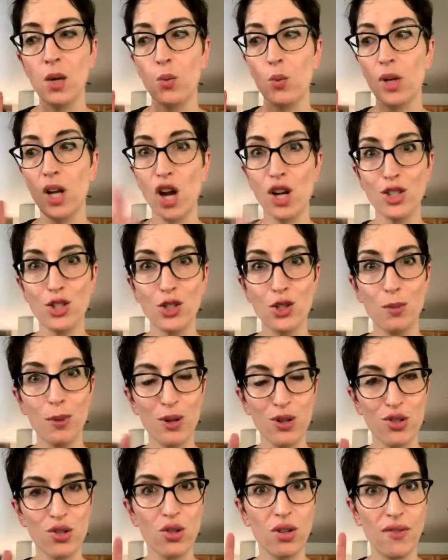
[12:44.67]
We also do
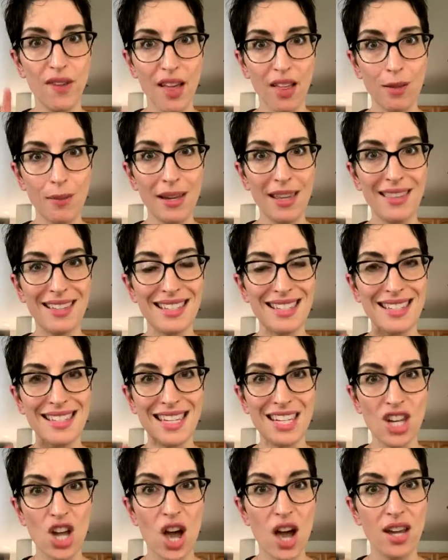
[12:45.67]
personal development. This is a
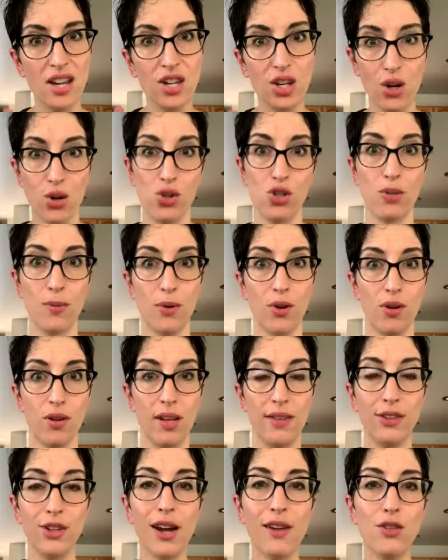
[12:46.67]
non-negotiable.
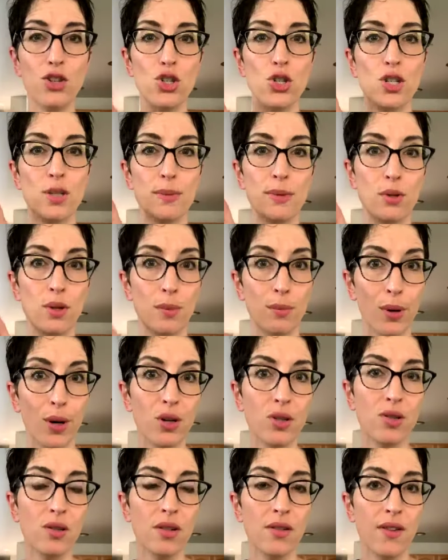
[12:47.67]
If you have to choose between
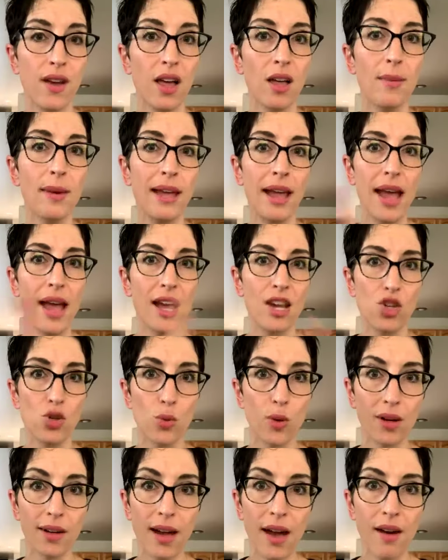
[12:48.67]
personal development and your
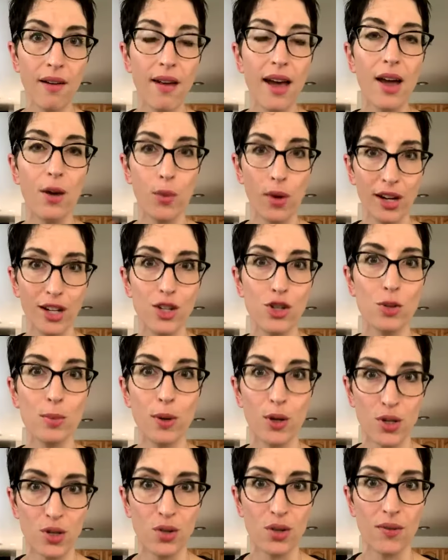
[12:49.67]
workout, I want you to do
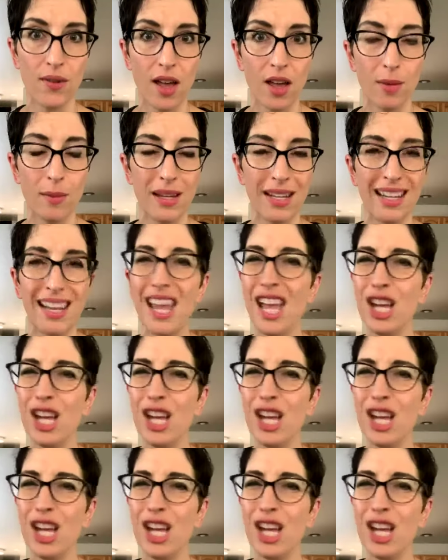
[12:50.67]
personal development.